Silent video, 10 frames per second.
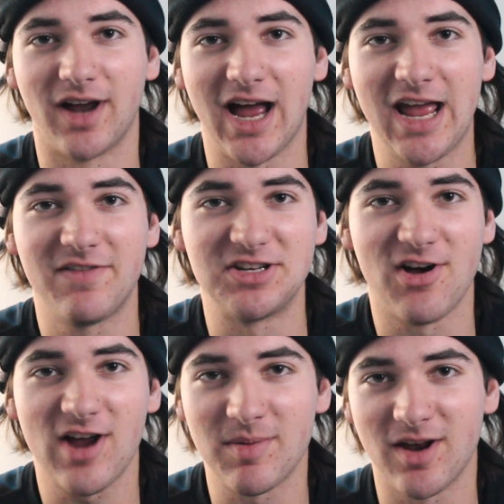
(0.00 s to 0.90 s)
I have a
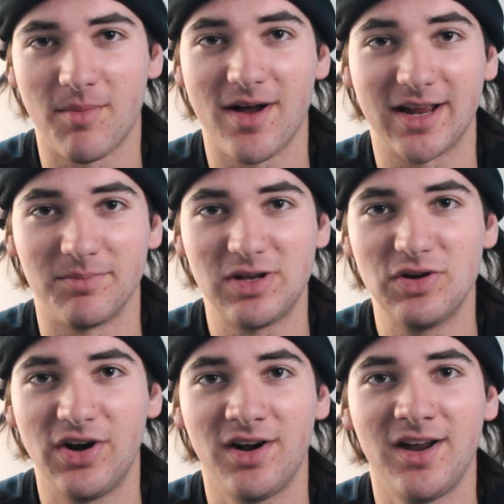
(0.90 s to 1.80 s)
document on my
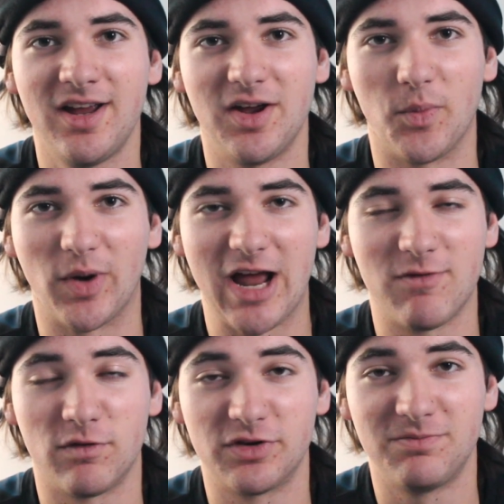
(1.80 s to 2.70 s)
computer where I have
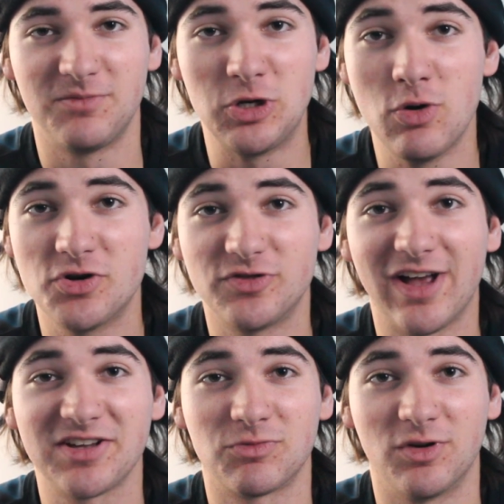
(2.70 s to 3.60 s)
over
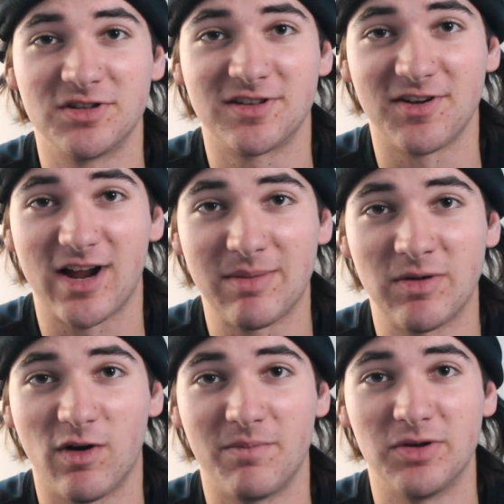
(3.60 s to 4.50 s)
200,000 words in the
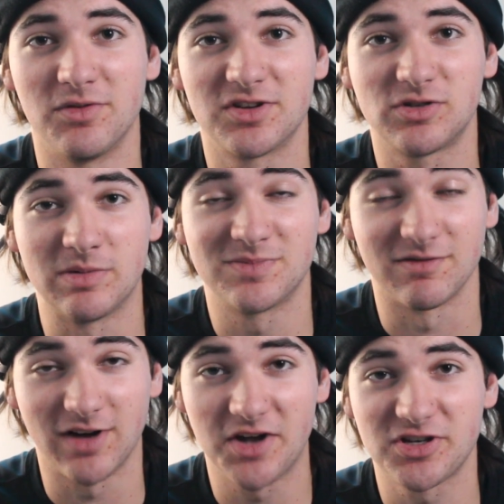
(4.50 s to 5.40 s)
document where I've been doing streams
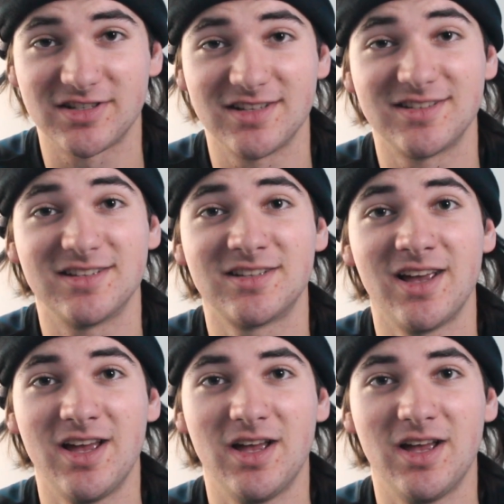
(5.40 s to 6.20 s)
of consciousnesses